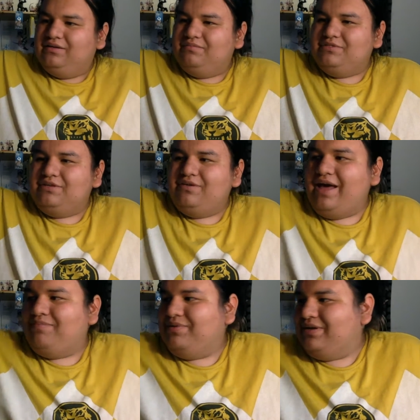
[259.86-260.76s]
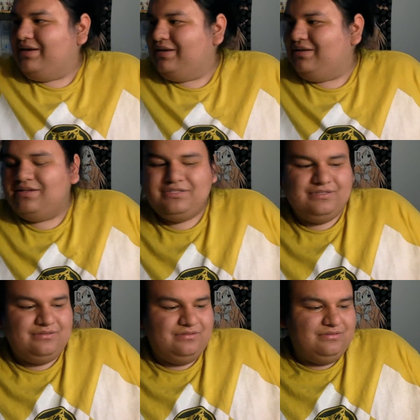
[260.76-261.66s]
I'm so happy to get
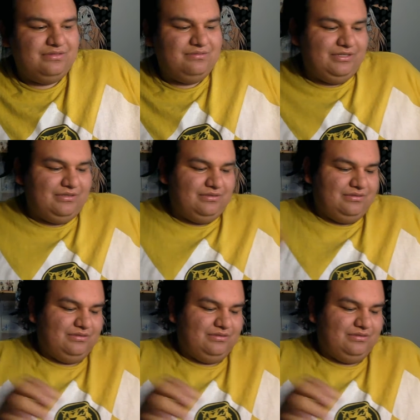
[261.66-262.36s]
Natsu. I mean,